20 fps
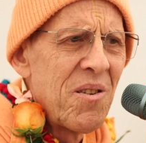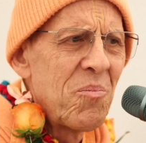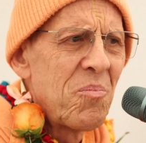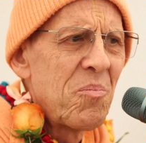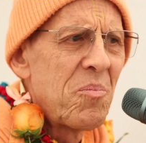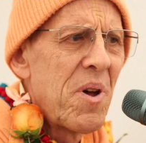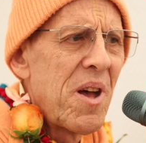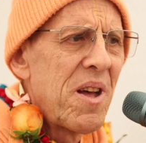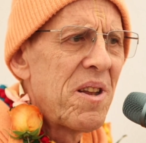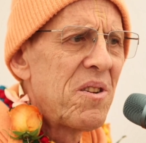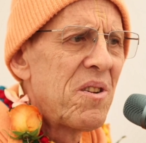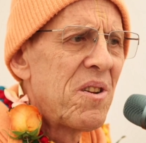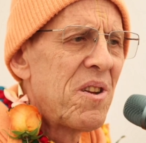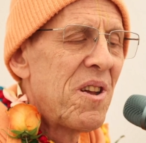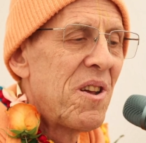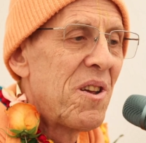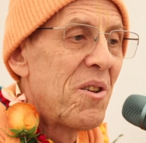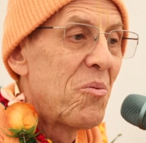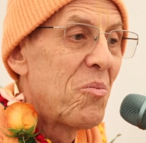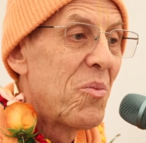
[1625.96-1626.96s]
But
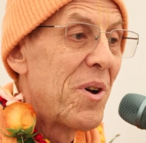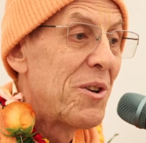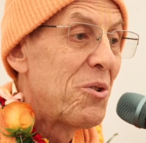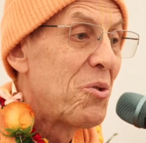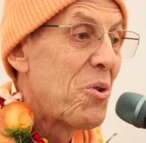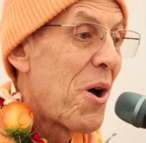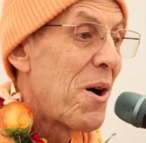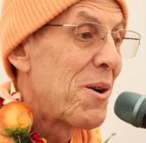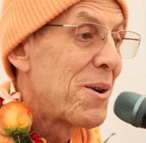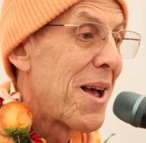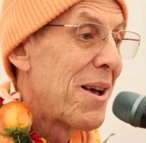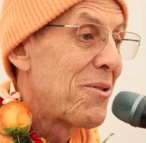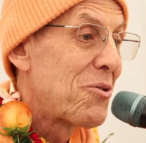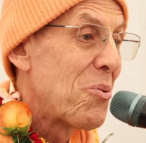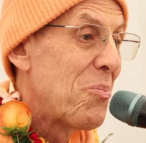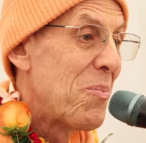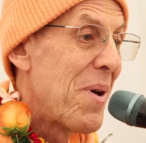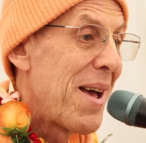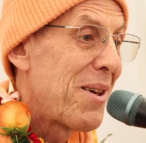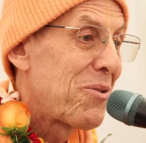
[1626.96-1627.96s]
when a dog has a
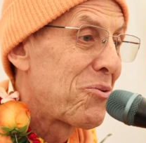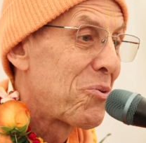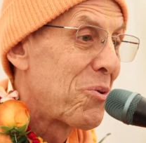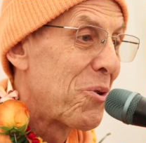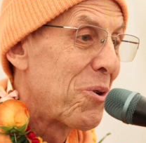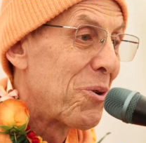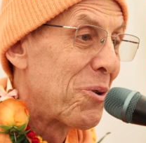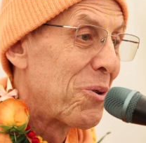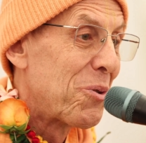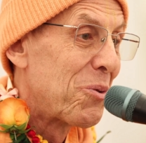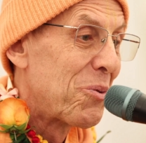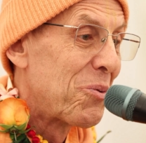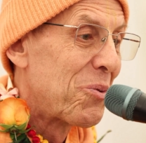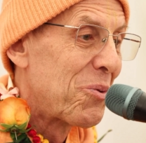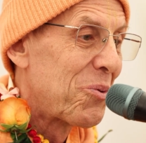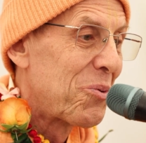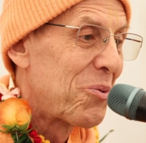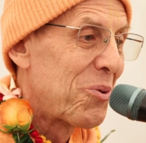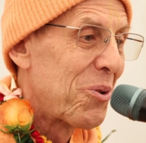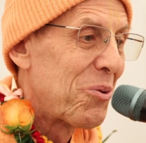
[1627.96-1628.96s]
master,
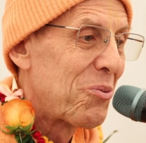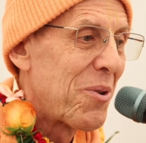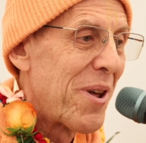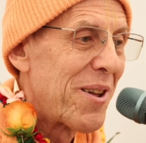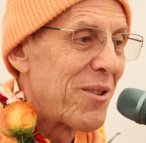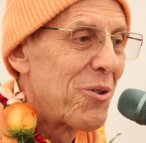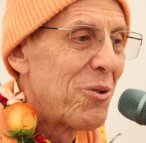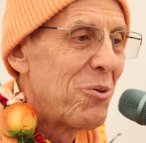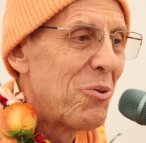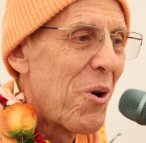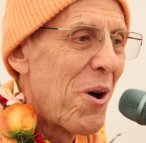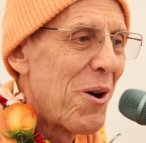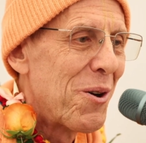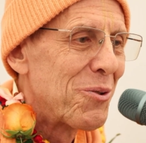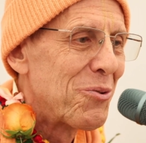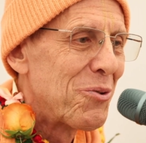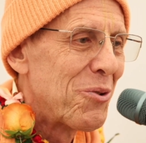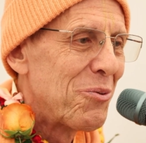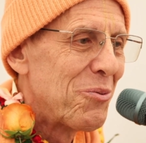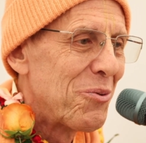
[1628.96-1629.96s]
just like the
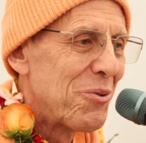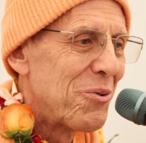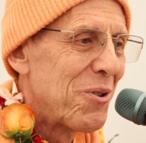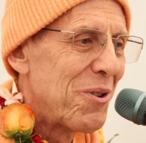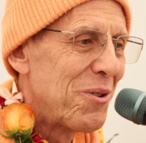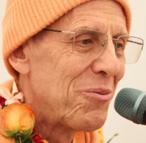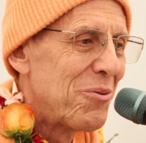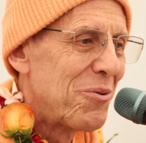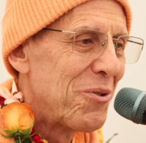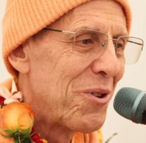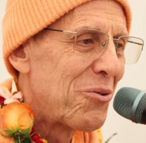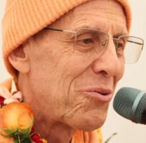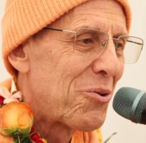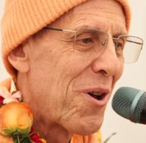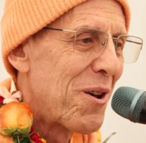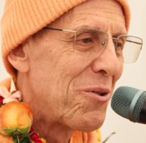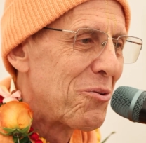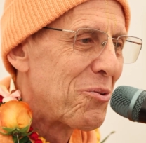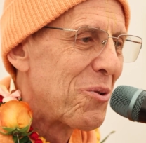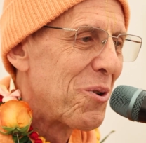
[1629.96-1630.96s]
dogs in this
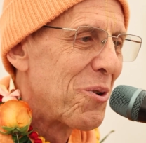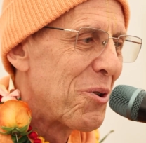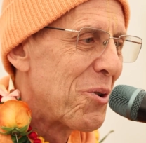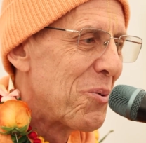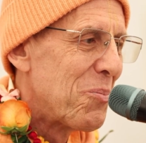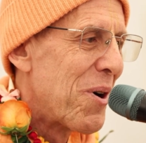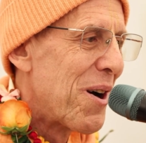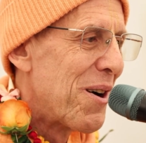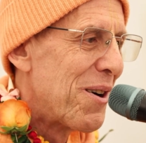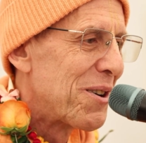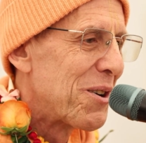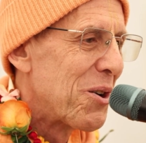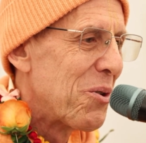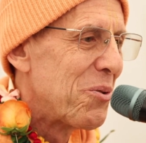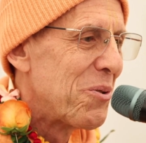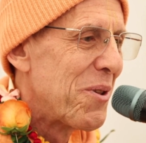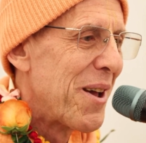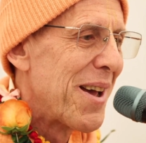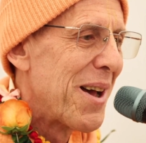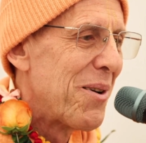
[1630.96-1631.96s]
country or America,
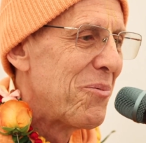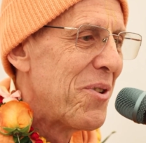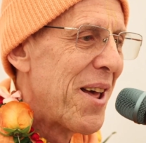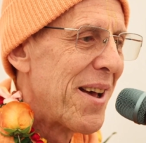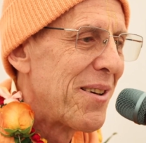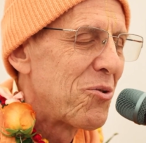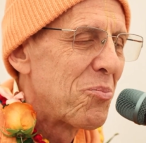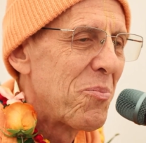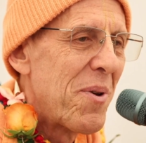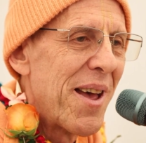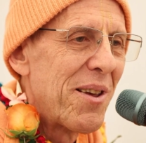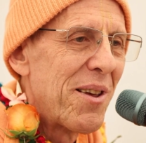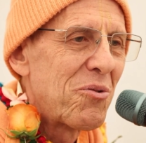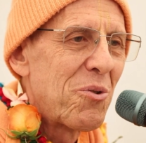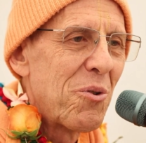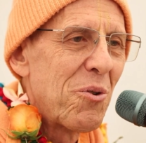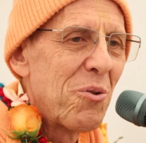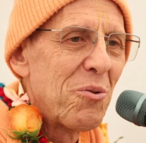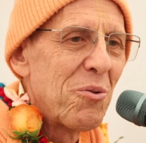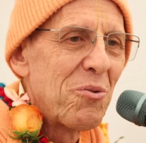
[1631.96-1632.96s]
they have nice
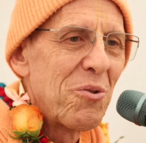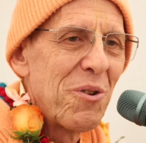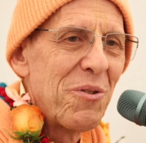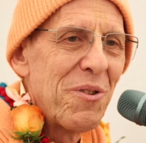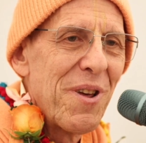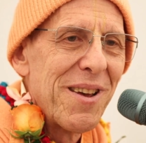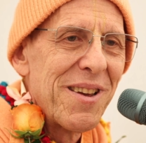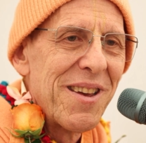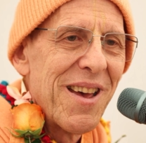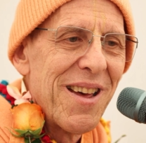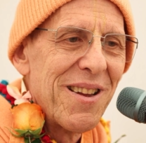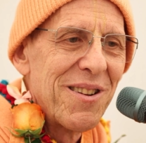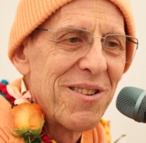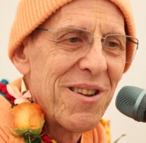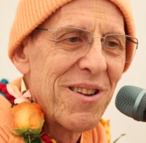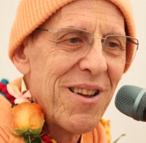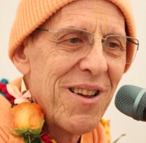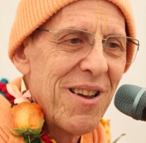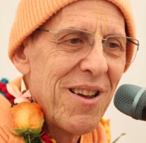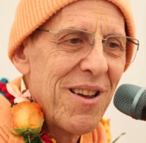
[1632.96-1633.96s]
masters and they get
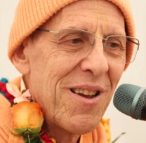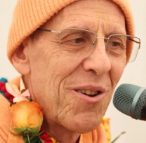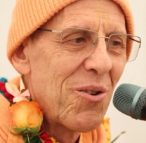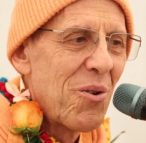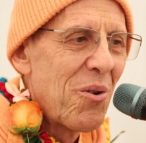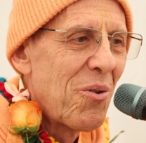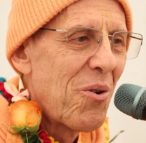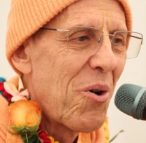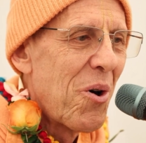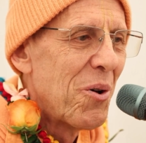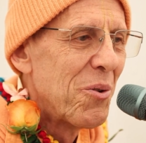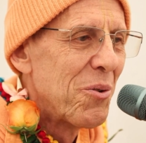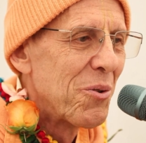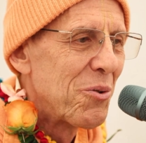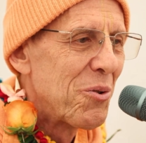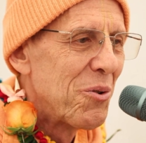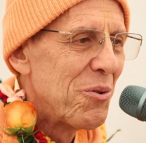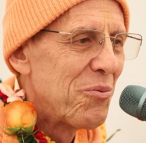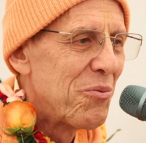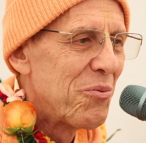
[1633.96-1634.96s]
all the
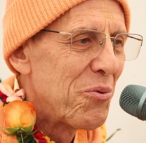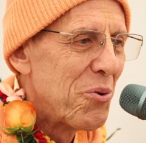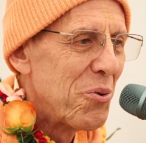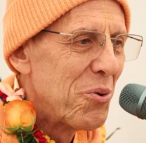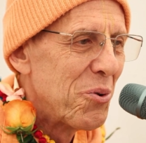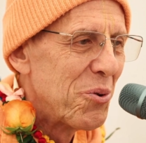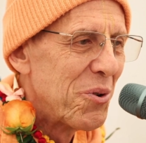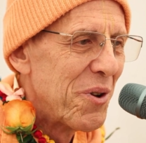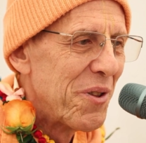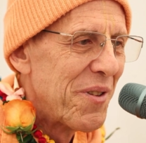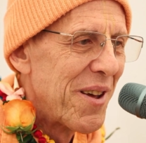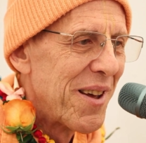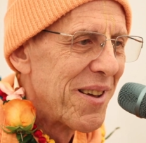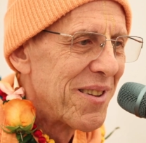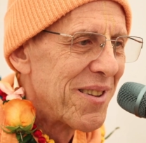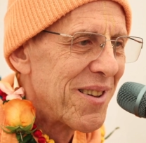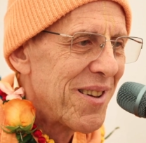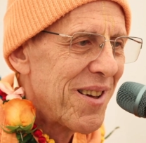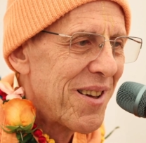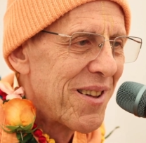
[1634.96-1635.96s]
good food and
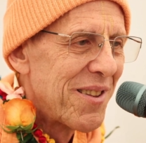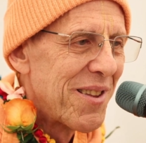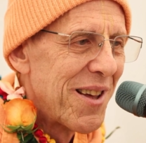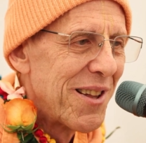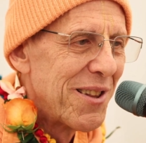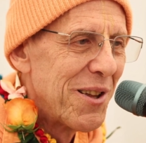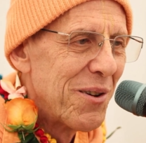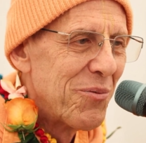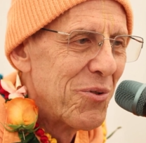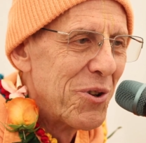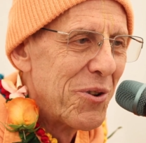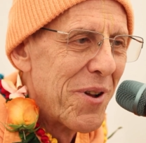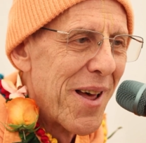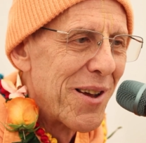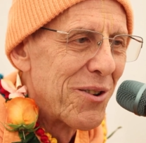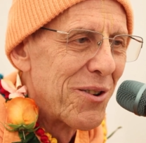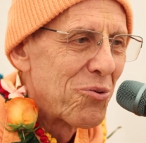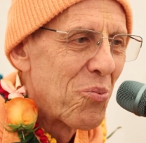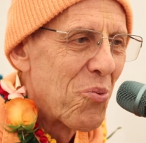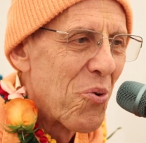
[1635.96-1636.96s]
they live in
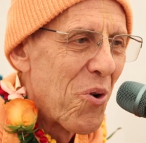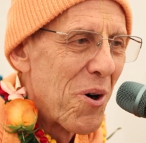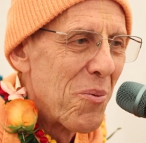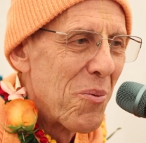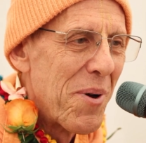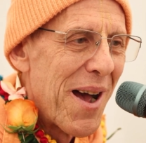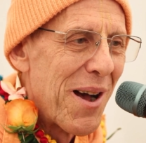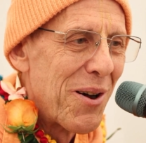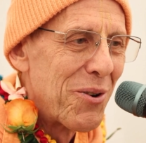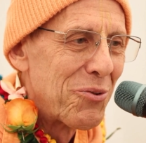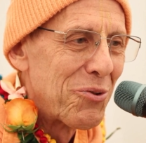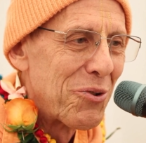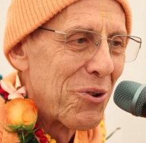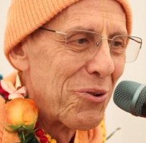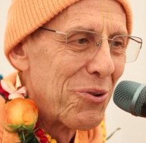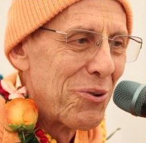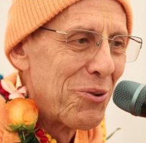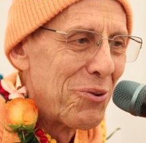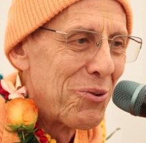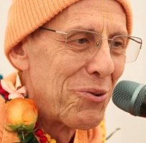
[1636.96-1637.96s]
nice warm
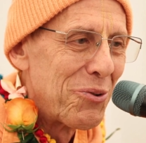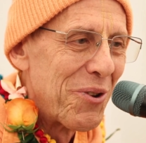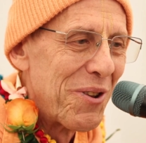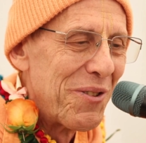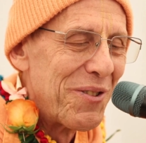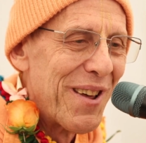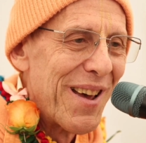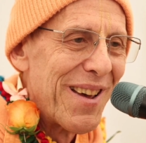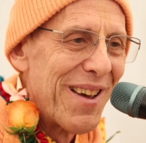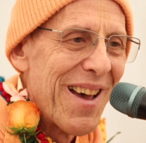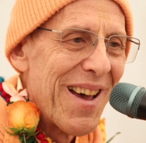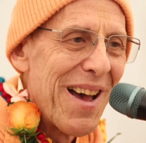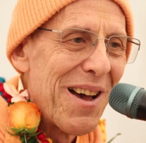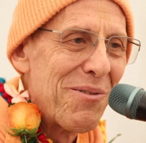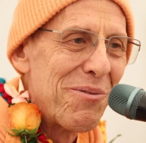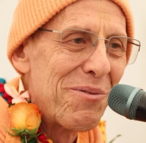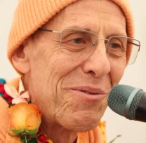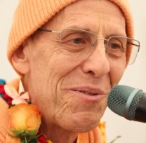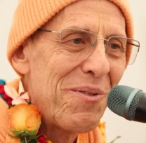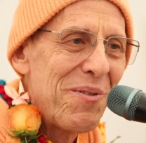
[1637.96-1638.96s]
houses and they
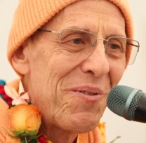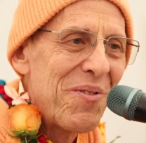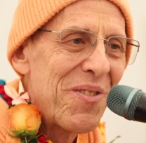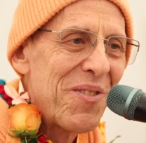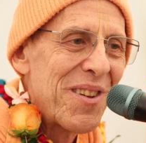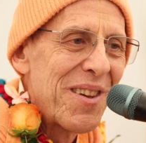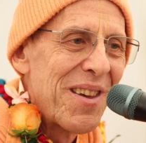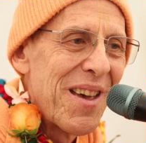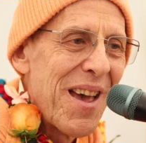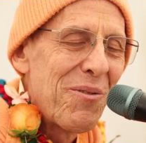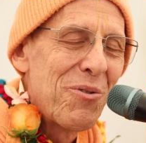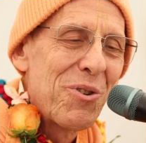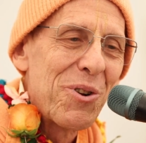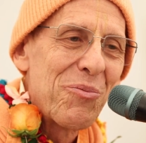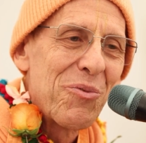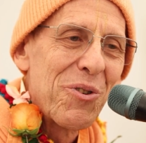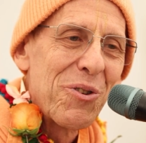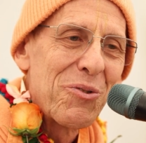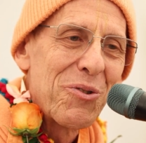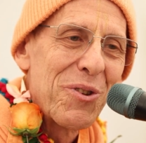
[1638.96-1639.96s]
have every
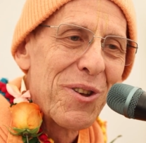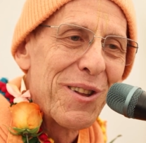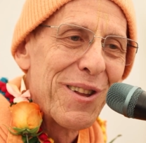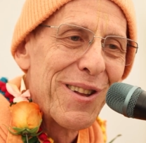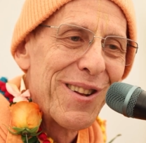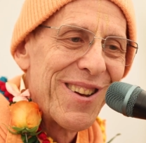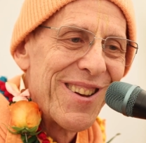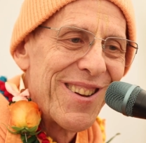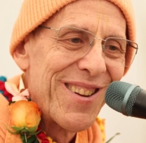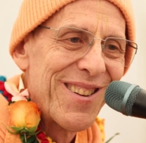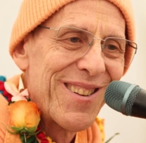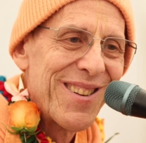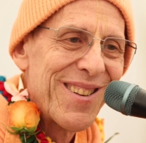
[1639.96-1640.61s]
facility.